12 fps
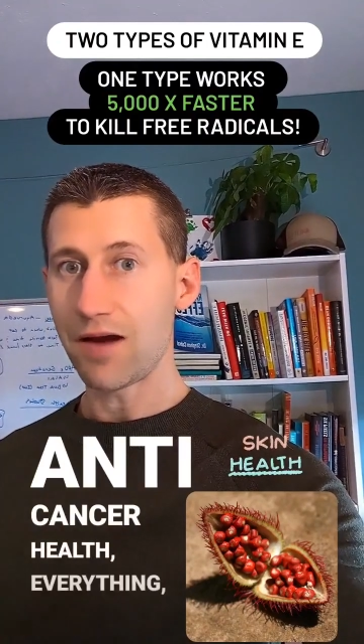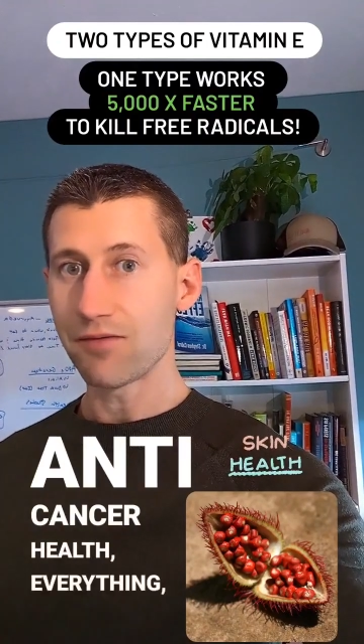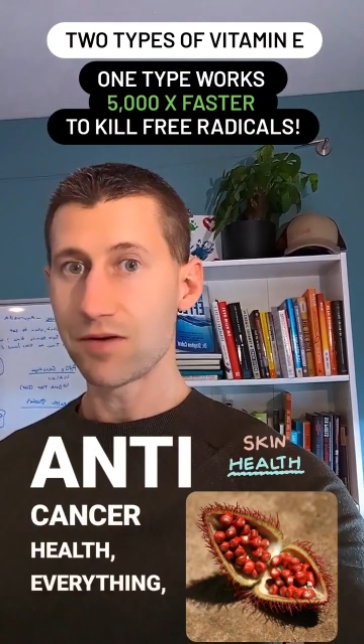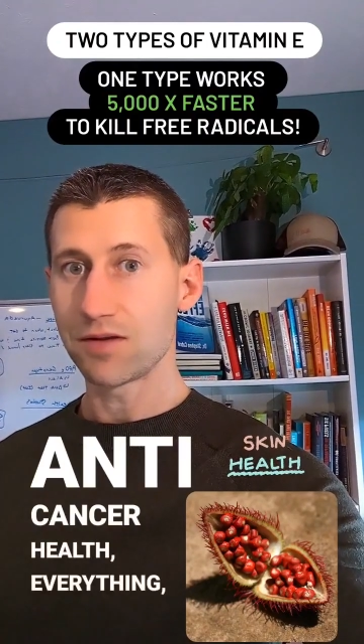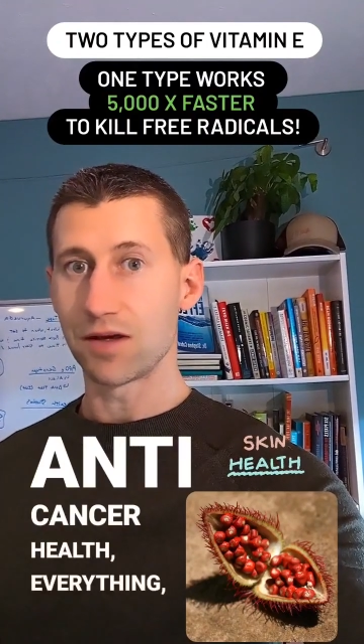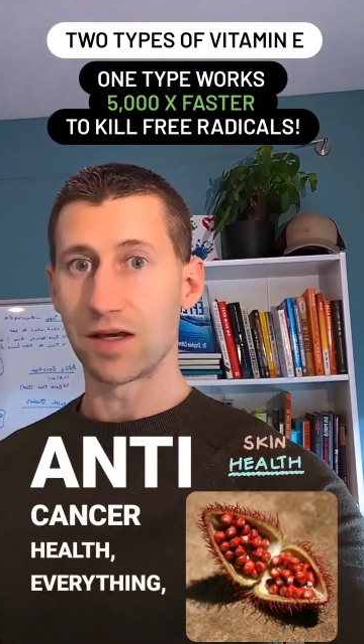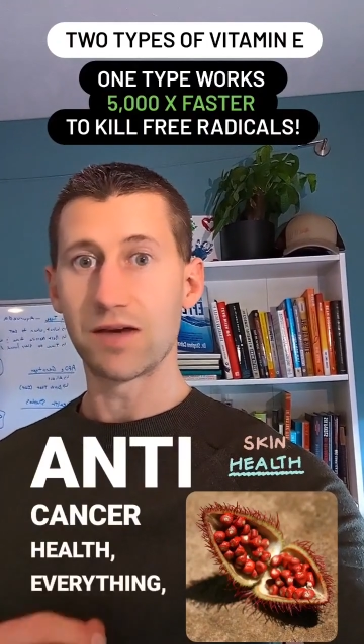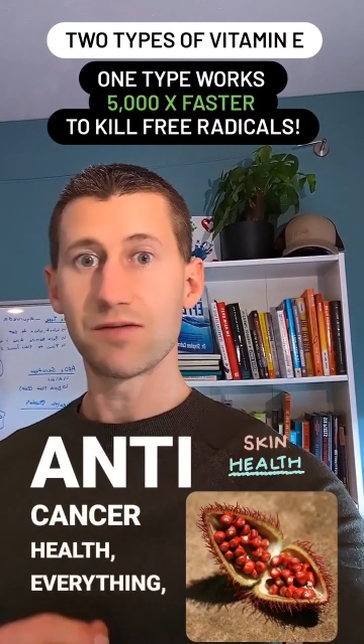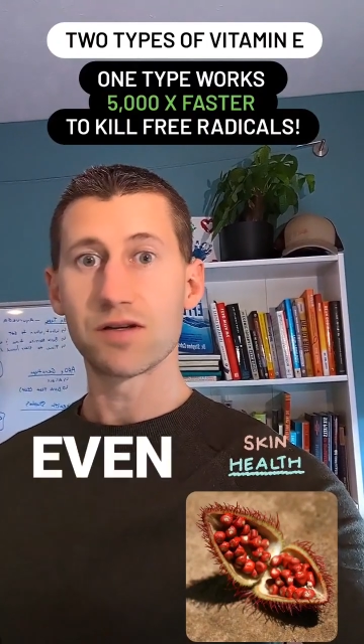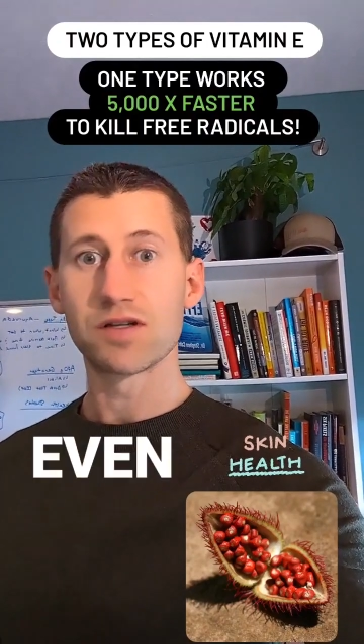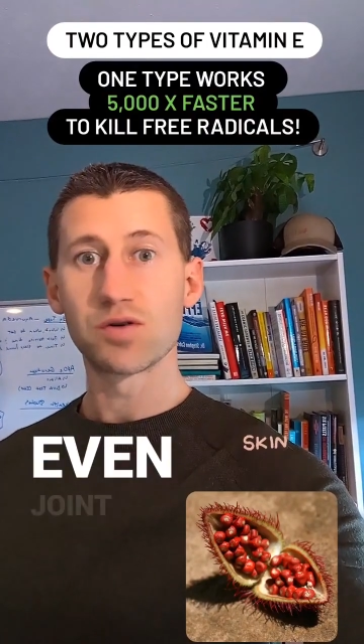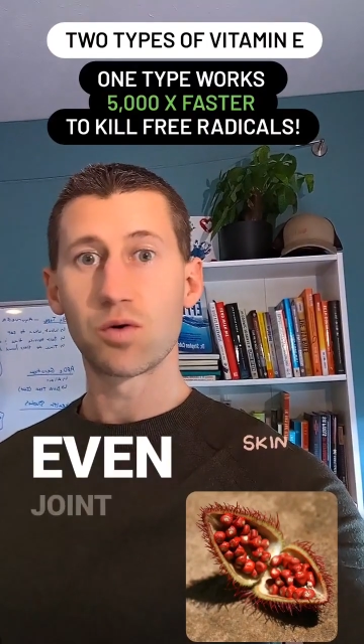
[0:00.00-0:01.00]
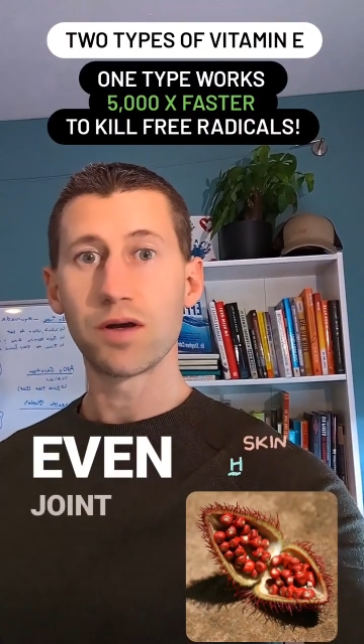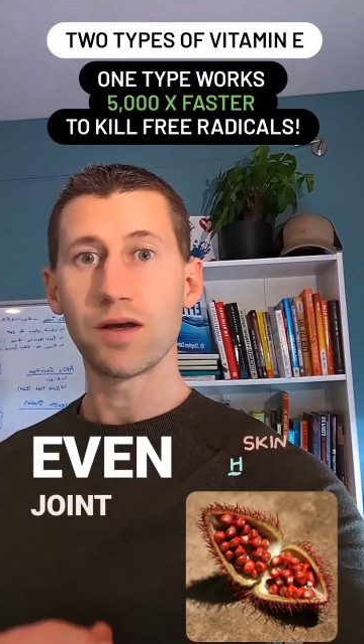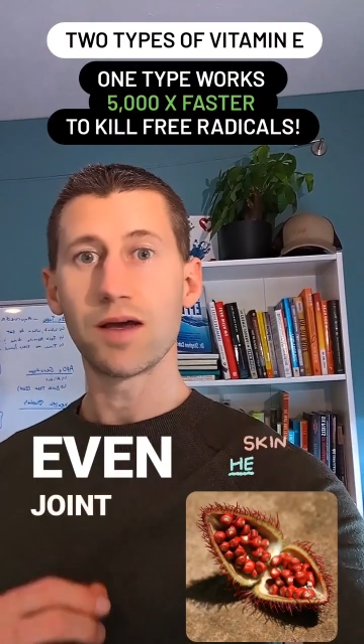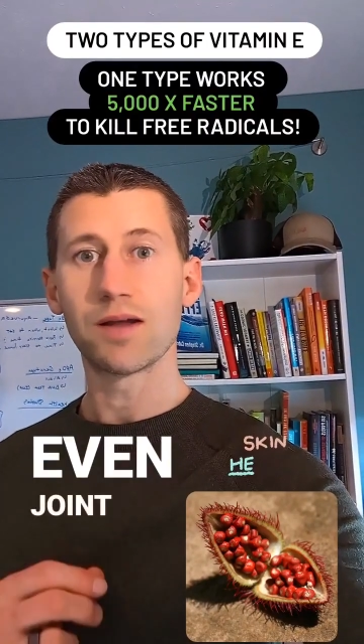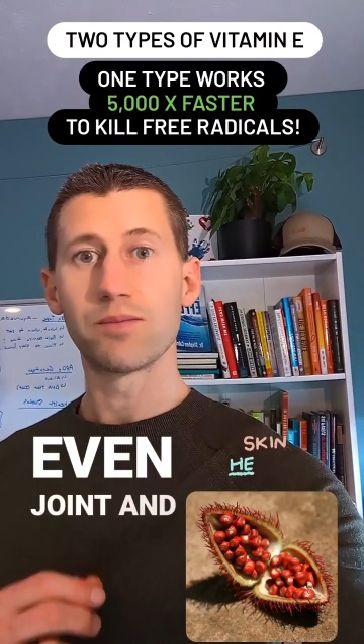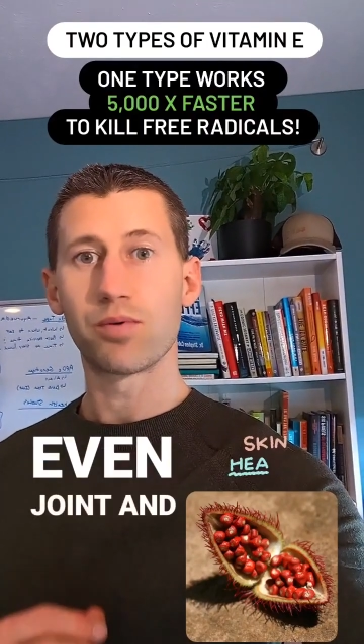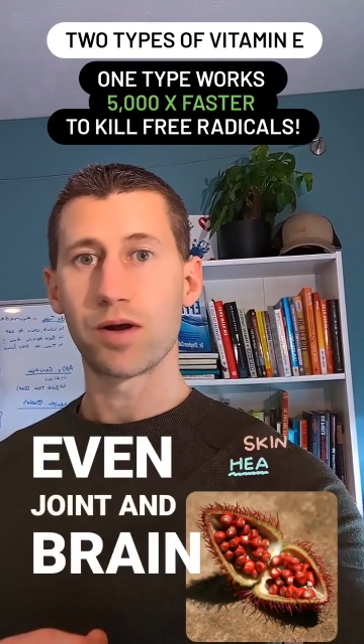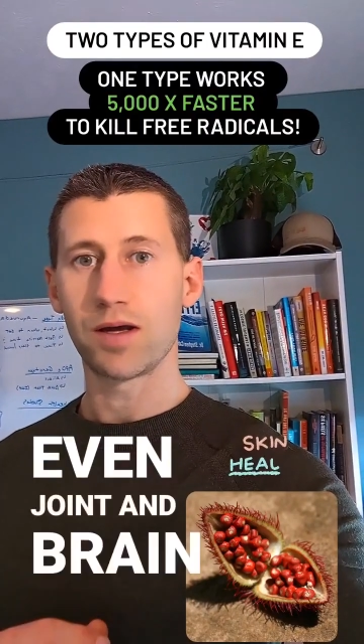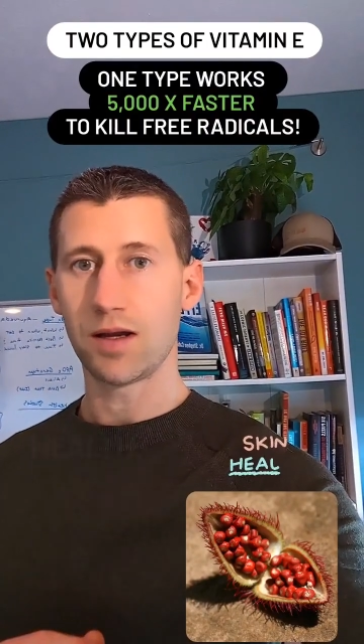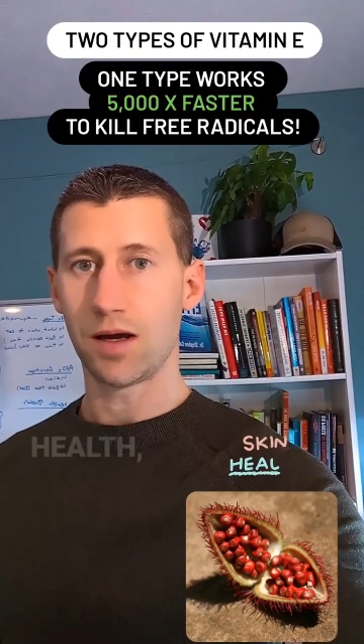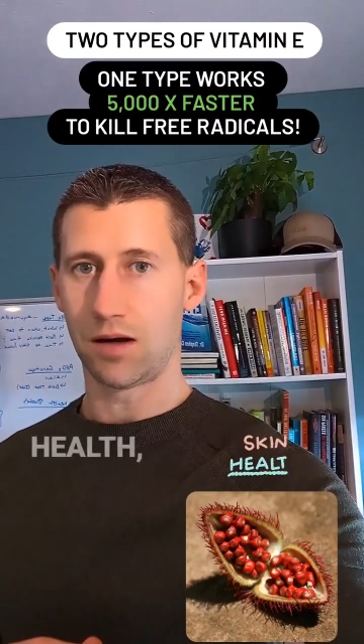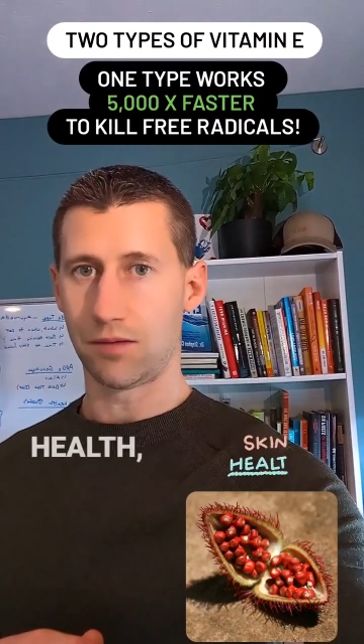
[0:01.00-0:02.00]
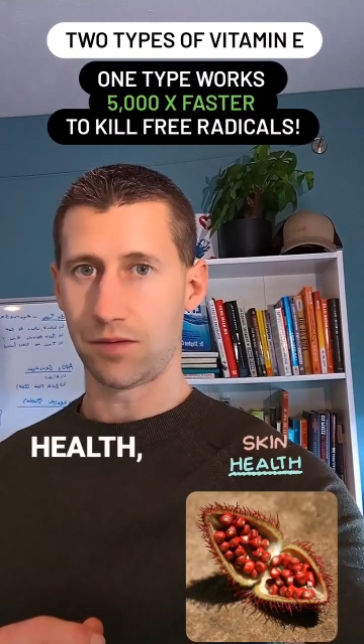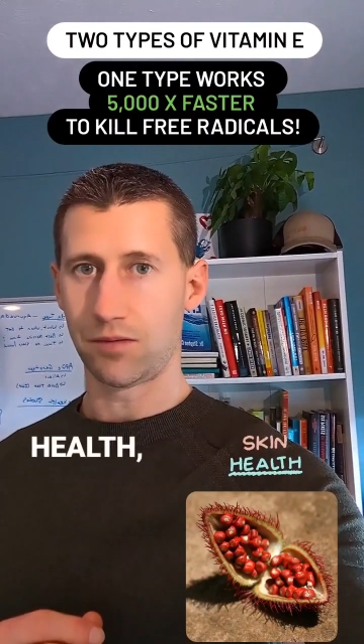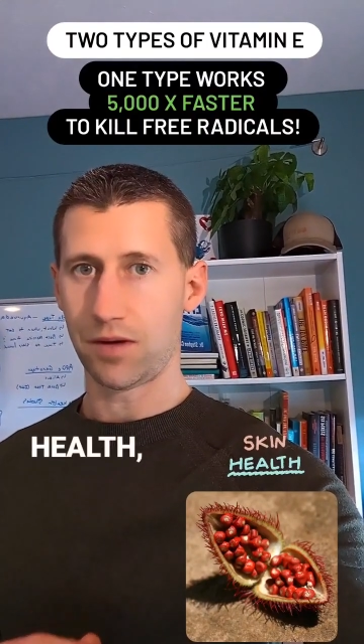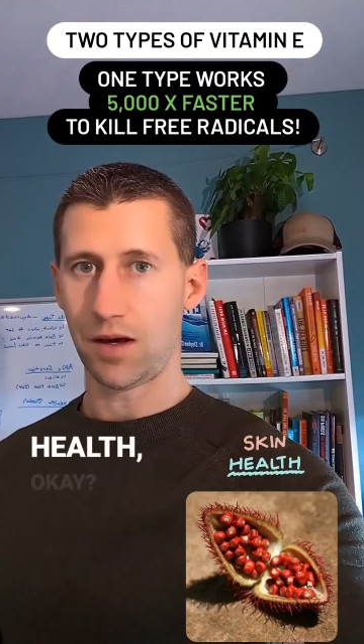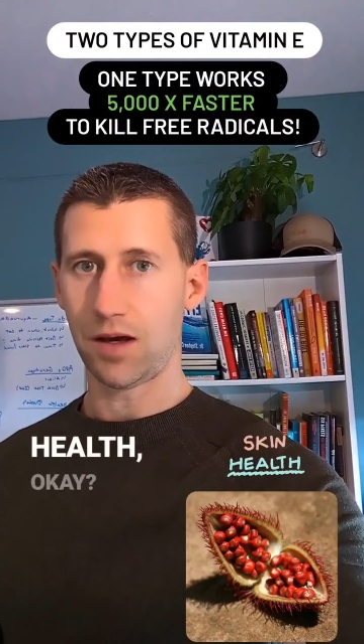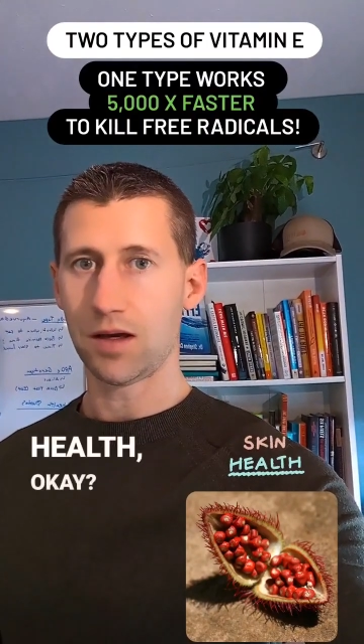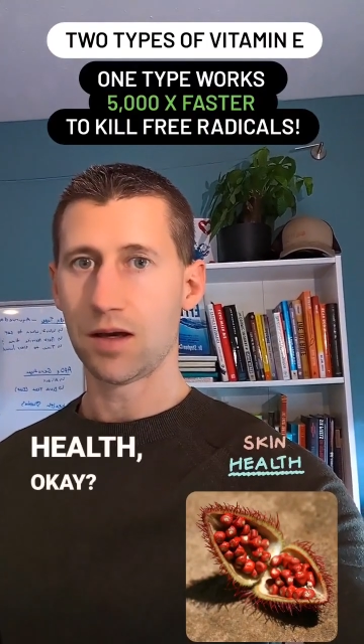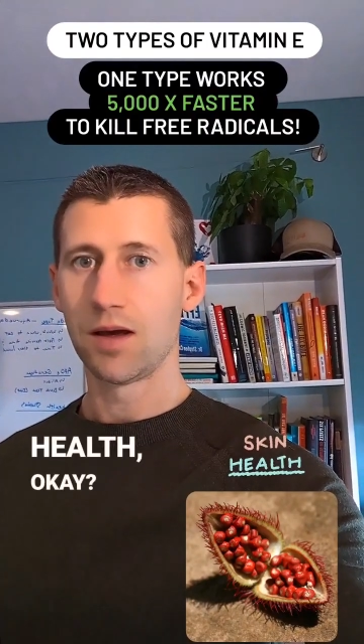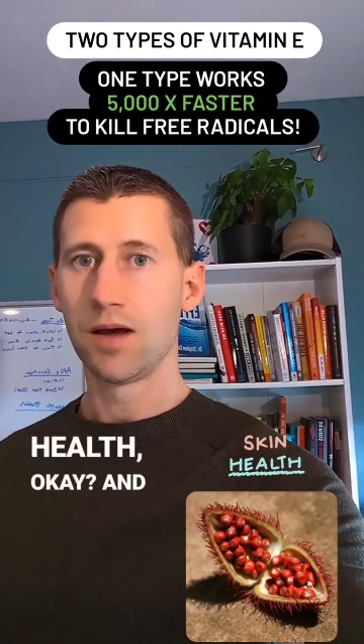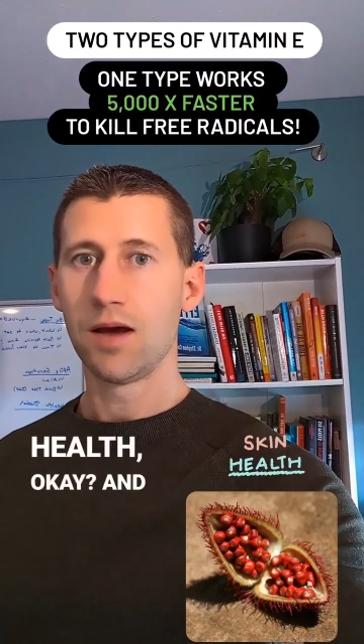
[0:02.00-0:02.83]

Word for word: everything, even joint and brain health, okay?